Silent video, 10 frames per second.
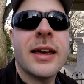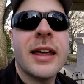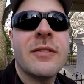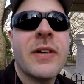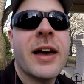And
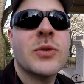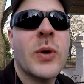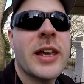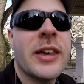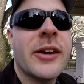in fact,
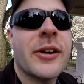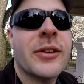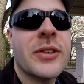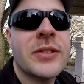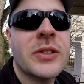right here,
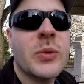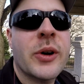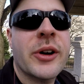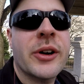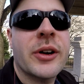this is
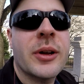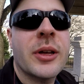where